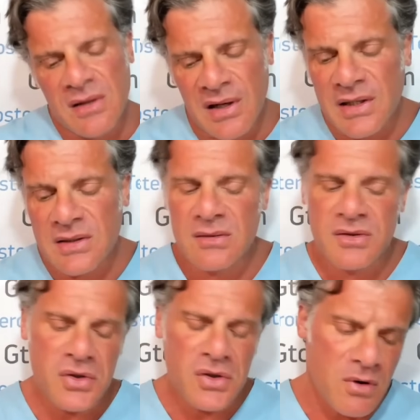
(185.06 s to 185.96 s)
lead to
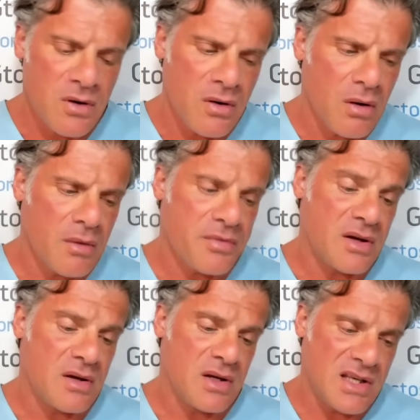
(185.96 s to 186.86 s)
tumor growth
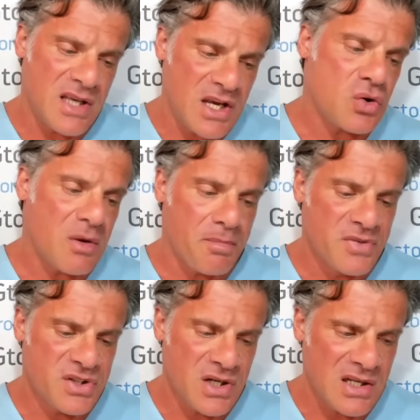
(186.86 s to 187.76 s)
in case you are
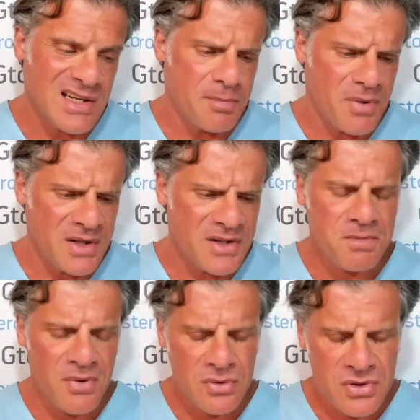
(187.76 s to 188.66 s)
genetically
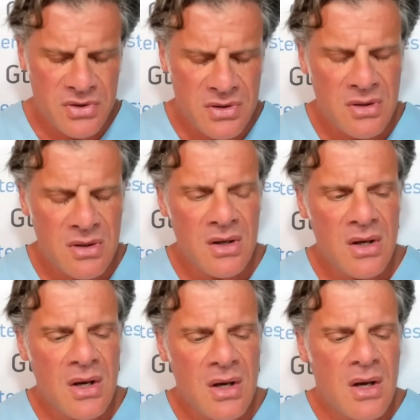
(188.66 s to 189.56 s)
predisposed,
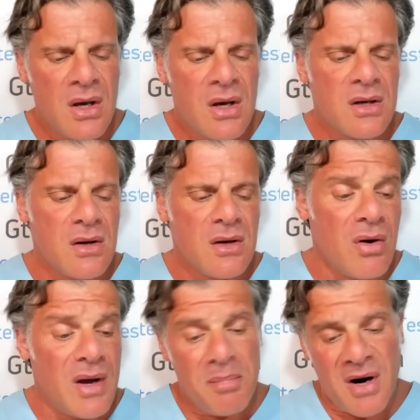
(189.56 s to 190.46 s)
you
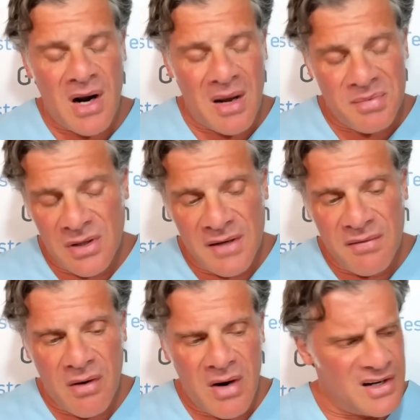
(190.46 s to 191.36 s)
know, and perhaps you live
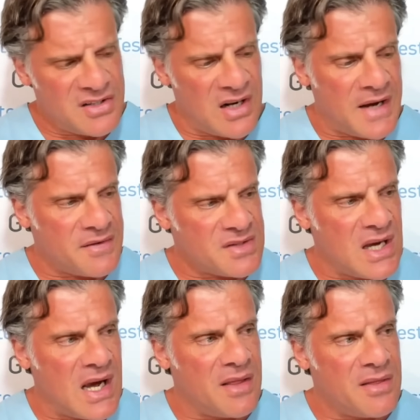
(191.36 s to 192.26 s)
a reckless
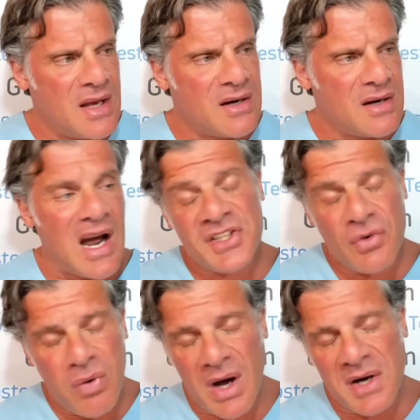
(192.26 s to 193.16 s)
lifestyle. And then
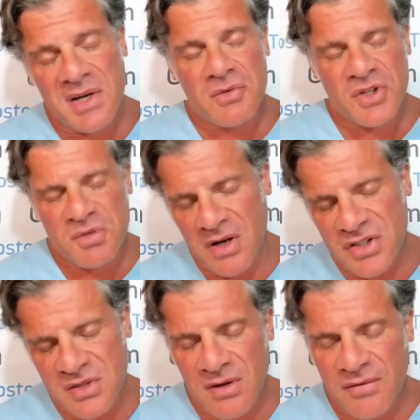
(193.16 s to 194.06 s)
IGF-1 is
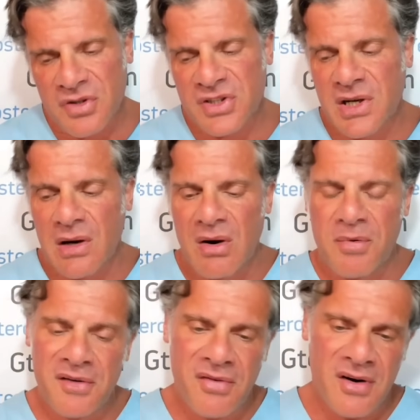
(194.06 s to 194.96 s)
responsible for cellular
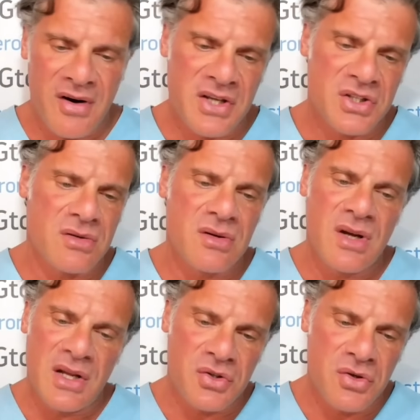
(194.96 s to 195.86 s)
proliferation
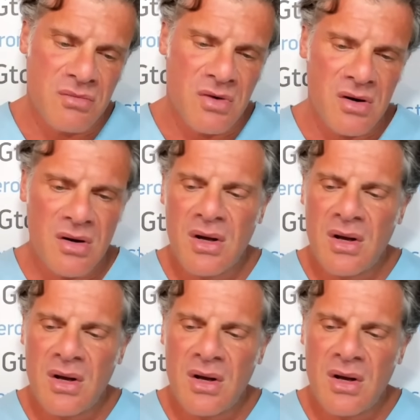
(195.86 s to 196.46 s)
and tumor.